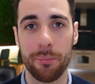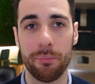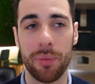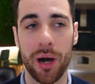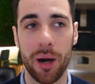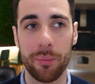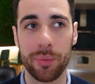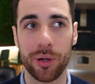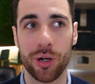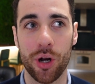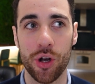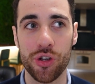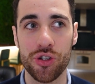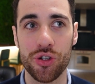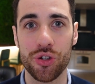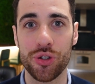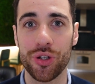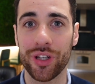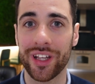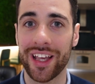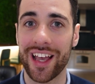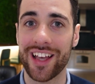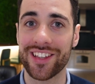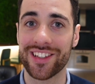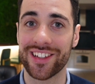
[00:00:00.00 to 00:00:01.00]
But because you're
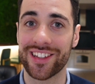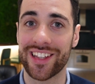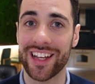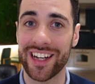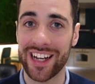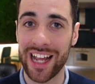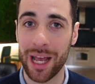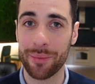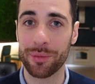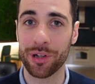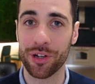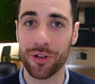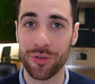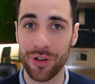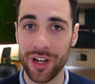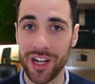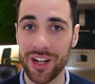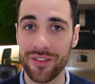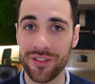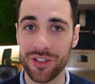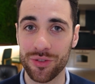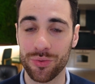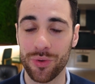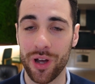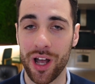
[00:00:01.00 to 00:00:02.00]
doing it as a dynamic
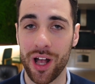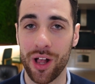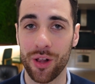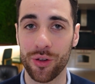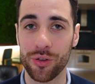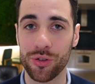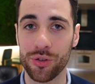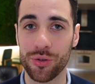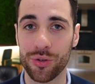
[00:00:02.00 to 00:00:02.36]
creative as well,